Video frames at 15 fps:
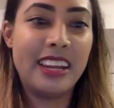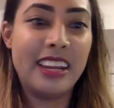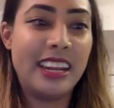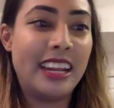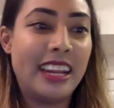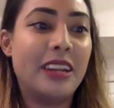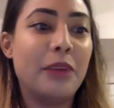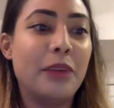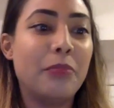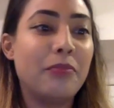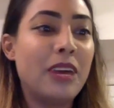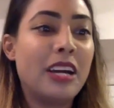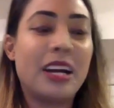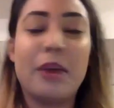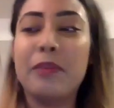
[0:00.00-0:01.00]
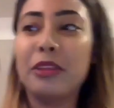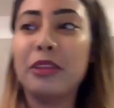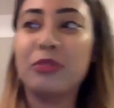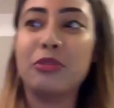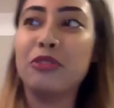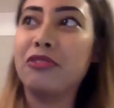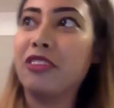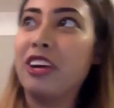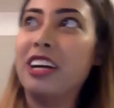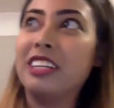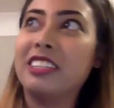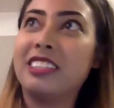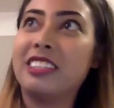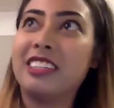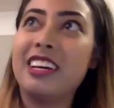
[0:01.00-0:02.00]
it ended up coming through for
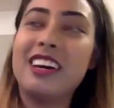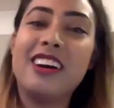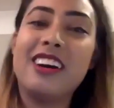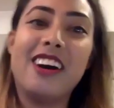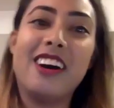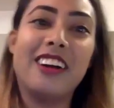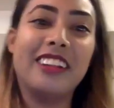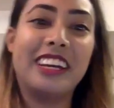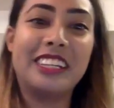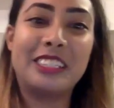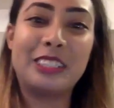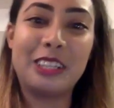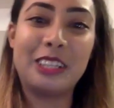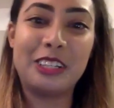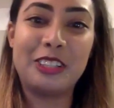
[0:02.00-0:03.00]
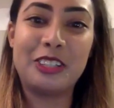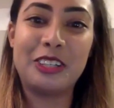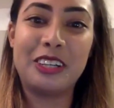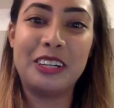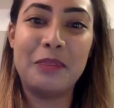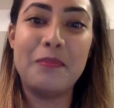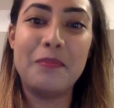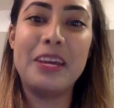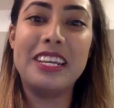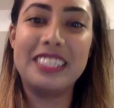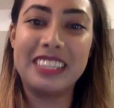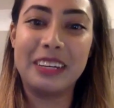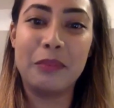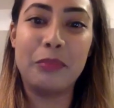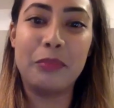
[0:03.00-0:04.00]
us on like such an
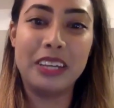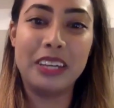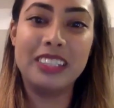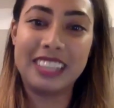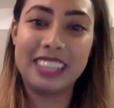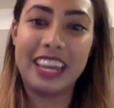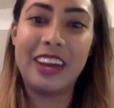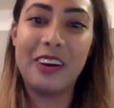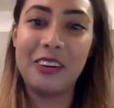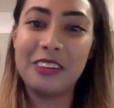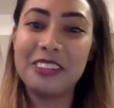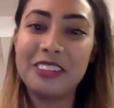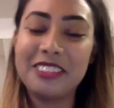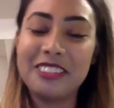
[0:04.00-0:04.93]
amazing big scale.